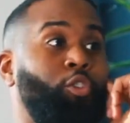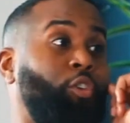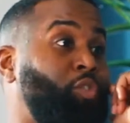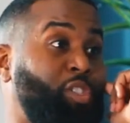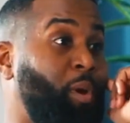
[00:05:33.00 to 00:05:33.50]

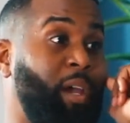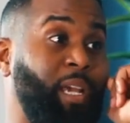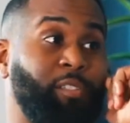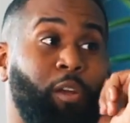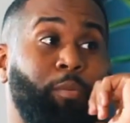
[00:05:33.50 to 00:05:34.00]
you've just spotted it
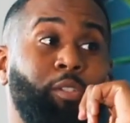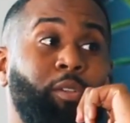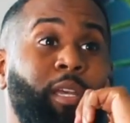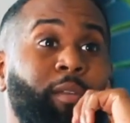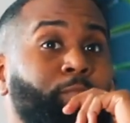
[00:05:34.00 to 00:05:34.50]
as an
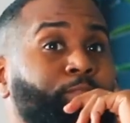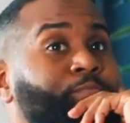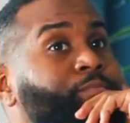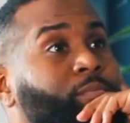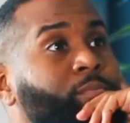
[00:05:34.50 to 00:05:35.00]
opportunity,
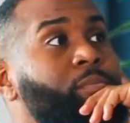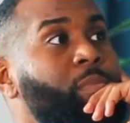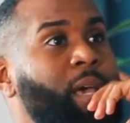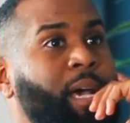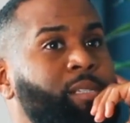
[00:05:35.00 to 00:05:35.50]

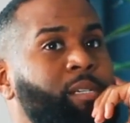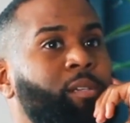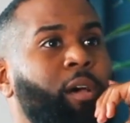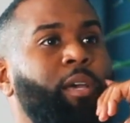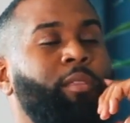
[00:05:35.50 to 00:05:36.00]
as a
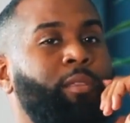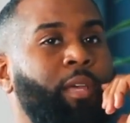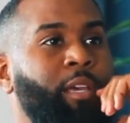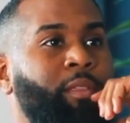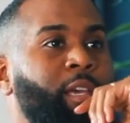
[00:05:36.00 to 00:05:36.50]
site.
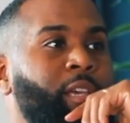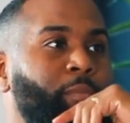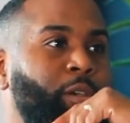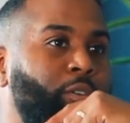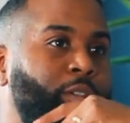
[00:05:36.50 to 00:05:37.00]
They can
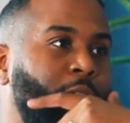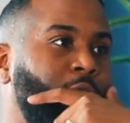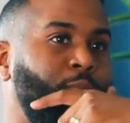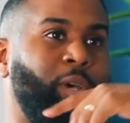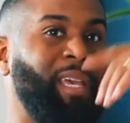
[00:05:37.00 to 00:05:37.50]
be good
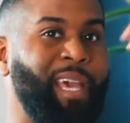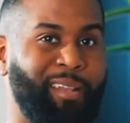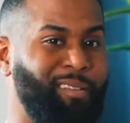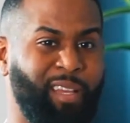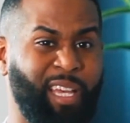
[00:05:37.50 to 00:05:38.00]
deals. But
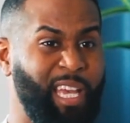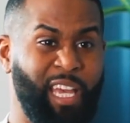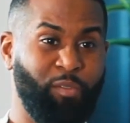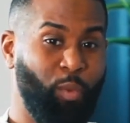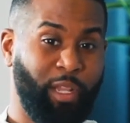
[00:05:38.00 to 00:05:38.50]
again,
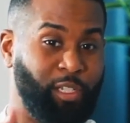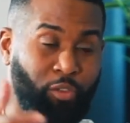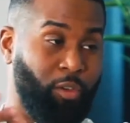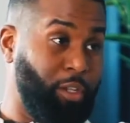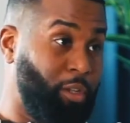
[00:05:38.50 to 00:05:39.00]
even where there's...
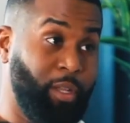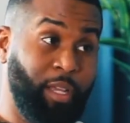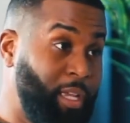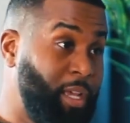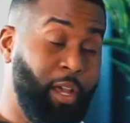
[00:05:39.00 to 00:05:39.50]

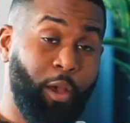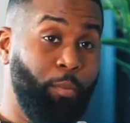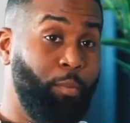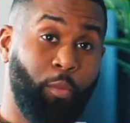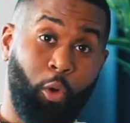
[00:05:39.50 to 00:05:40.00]

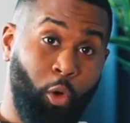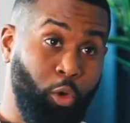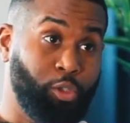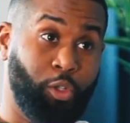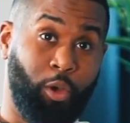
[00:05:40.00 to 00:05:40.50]

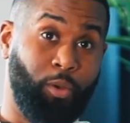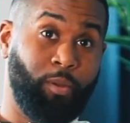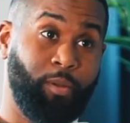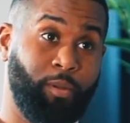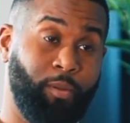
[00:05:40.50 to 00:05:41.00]

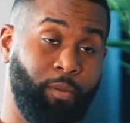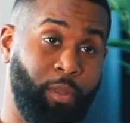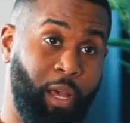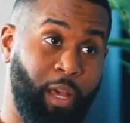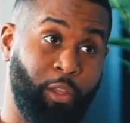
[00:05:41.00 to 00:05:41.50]
Also,
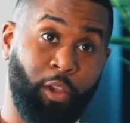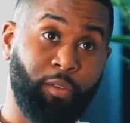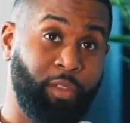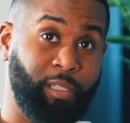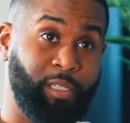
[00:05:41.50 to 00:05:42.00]
the
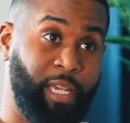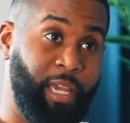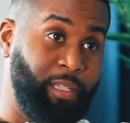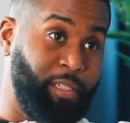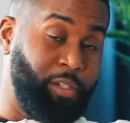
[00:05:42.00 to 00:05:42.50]
other thing to
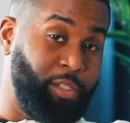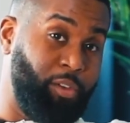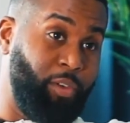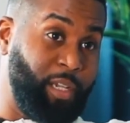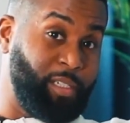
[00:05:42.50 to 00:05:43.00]
take into
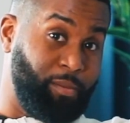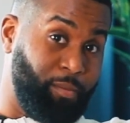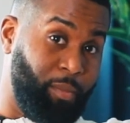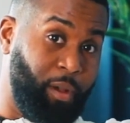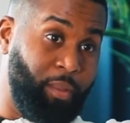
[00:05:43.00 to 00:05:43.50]
consideration
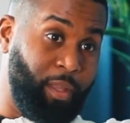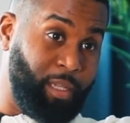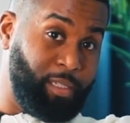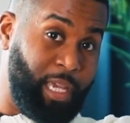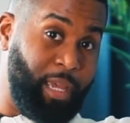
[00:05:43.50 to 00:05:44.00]
on
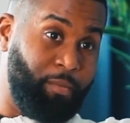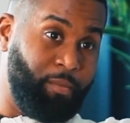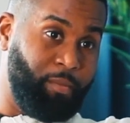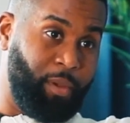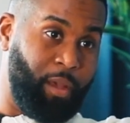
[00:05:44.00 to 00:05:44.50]
that
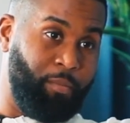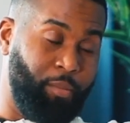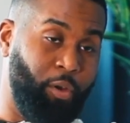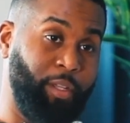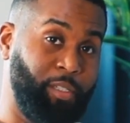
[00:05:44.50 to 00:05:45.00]
same
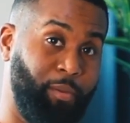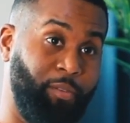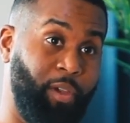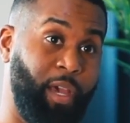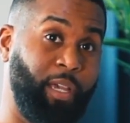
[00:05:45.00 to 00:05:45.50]
point, to be
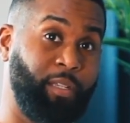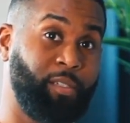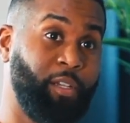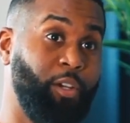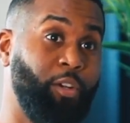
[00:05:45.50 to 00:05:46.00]
fair, is
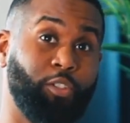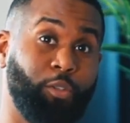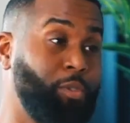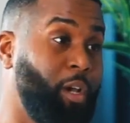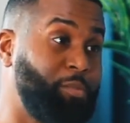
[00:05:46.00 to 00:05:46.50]

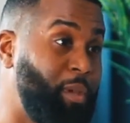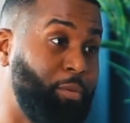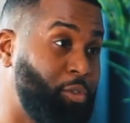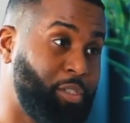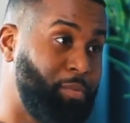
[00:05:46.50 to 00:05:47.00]
sometimes
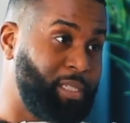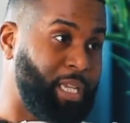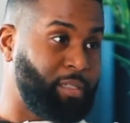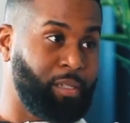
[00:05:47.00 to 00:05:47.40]
people just miss that